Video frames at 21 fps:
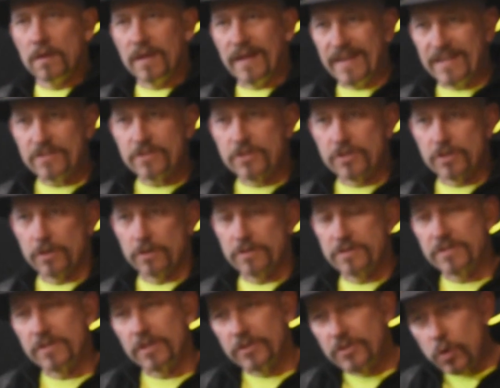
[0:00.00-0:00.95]

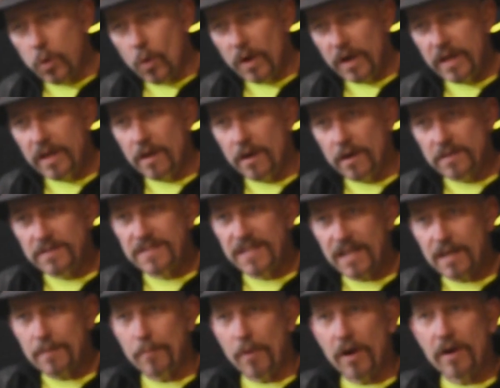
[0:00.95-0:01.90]
inserts, the 20-yard
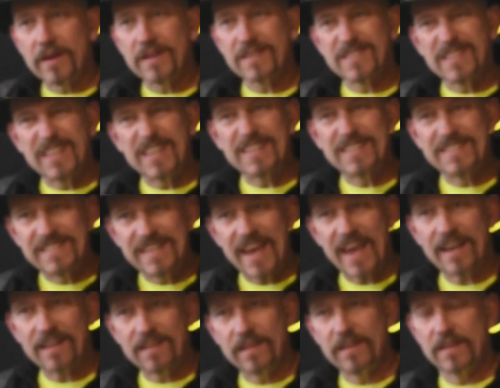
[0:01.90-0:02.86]
tick mark is in
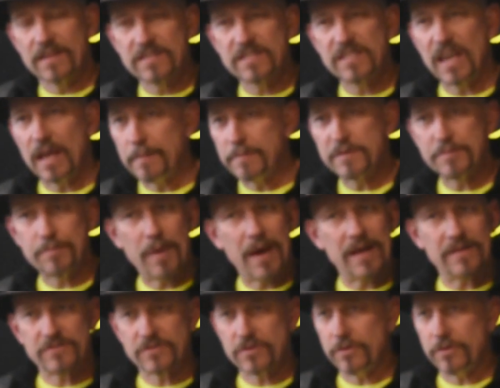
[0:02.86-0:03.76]
exactly the same spot.